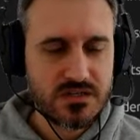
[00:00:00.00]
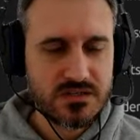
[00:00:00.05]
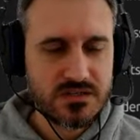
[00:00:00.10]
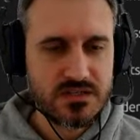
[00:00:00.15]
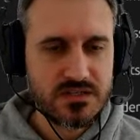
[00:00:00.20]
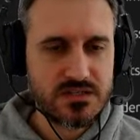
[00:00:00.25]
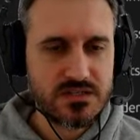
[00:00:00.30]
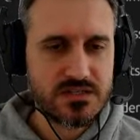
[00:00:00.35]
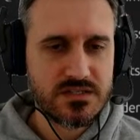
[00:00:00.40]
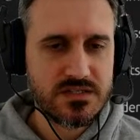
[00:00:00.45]

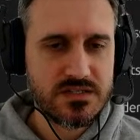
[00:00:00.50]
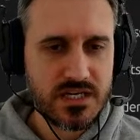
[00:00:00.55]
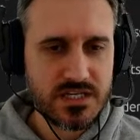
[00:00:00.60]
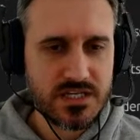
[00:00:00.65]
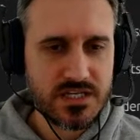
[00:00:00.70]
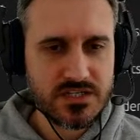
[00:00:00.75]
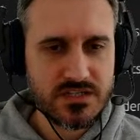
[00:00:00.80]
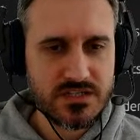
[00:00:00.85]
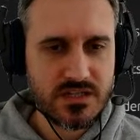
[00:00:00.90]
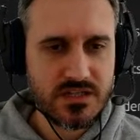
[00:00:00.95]
this is
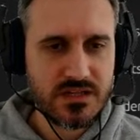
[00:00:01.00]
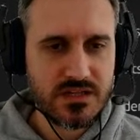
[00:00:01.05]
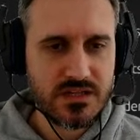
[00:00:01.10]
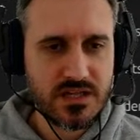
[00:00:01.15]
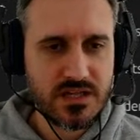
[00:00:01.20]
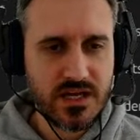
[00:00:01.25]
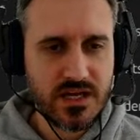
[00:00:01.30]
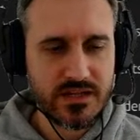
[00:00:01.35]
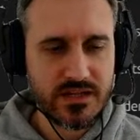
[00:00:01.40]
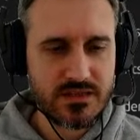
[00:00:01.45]
actually
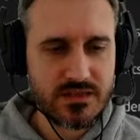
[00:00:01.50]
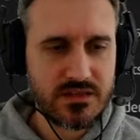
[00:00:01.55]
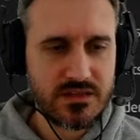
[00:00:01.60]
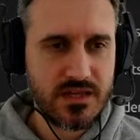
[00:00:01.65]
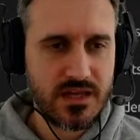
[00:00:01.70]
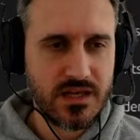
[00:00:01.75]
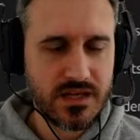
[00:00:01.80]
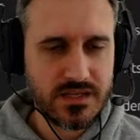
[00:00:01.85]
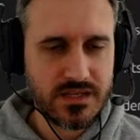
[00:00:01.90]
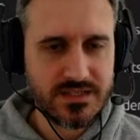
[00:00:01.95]
not
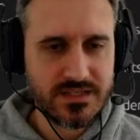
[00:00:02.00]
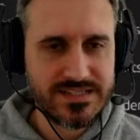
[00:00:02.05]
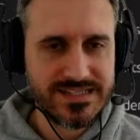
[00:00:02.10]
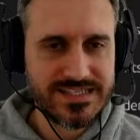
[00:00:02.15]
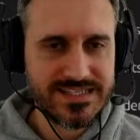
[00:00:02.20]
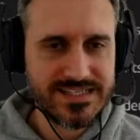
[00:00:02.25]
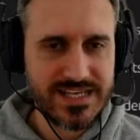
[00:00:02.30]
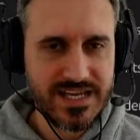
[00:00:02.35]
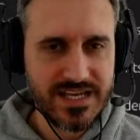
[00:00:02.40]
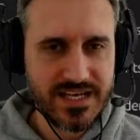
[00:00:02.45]
like a
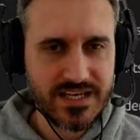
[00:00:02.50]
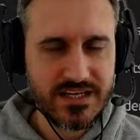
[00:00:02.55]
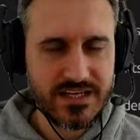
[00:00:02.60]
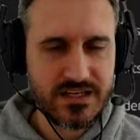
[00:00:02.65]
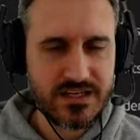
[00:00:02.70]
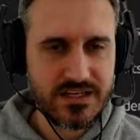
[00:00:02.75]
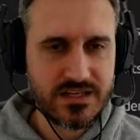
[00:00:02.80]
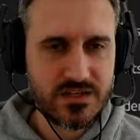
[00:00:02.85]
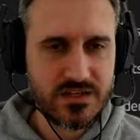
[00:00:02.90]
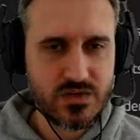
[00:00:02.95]

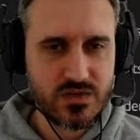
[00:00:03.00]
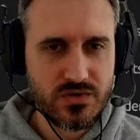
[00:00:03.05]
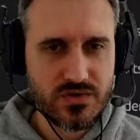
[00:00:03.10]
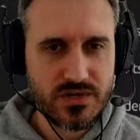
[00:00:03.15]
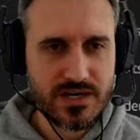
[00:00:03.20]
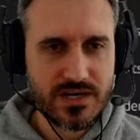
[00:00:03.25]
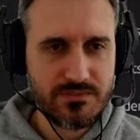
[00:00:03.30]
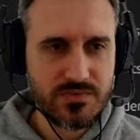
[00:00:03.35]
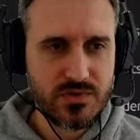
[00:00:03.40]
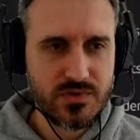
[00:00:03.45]
setting in
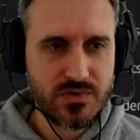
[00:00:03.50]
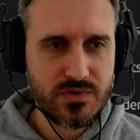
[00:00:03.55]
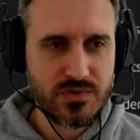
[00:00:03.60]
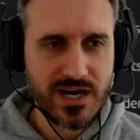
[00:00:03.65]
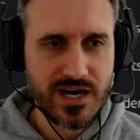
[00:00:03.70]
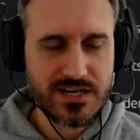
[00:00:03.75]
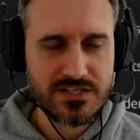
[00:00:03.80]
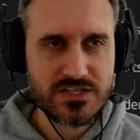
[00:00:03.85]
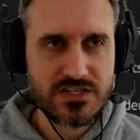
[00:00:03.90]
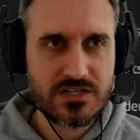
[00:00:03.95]
your app. You're
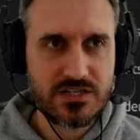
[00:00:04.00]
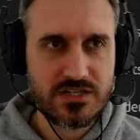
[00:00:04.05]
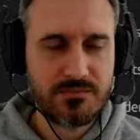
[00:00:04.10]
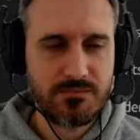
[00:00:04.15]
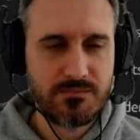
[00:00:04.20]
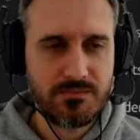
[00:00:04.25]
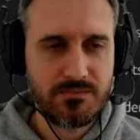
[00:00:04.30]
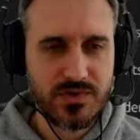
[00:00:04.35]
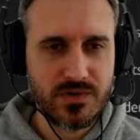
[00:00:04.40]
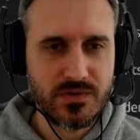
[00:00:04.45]

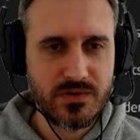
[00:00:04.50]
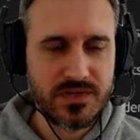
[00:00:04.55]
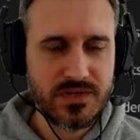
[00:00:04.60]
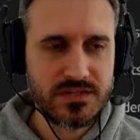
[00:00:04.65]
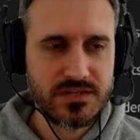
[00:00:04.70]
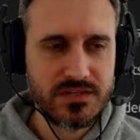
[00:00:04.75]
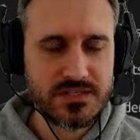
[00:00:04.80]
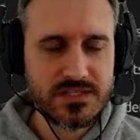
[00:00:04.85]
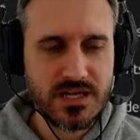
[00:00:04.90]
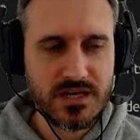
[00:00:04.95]
actually
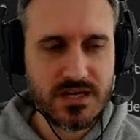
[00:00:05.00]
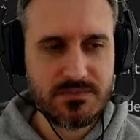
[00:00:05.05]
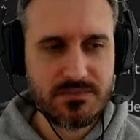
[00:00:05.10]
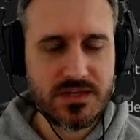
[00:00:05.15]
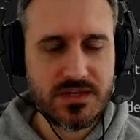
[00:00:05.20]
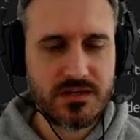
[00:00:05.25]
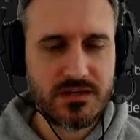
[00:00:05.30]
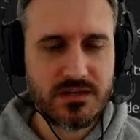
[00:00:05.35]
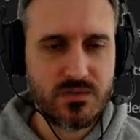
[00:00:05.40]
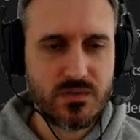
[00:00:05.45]
building
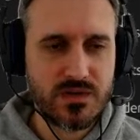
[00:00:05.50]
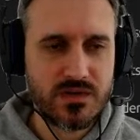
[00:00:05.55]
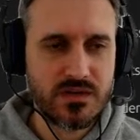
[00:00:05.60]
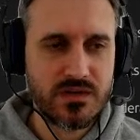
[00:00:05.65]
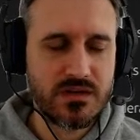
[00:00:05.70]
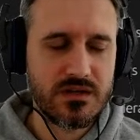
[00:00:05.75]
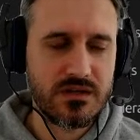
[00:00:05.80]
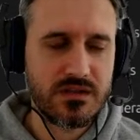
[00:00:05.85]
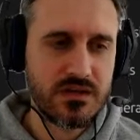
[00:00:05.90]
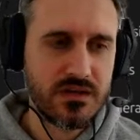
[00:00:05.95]
something with
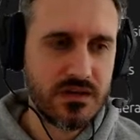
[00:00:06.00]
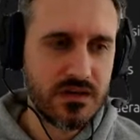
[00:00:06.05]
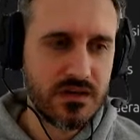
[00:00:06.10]
it.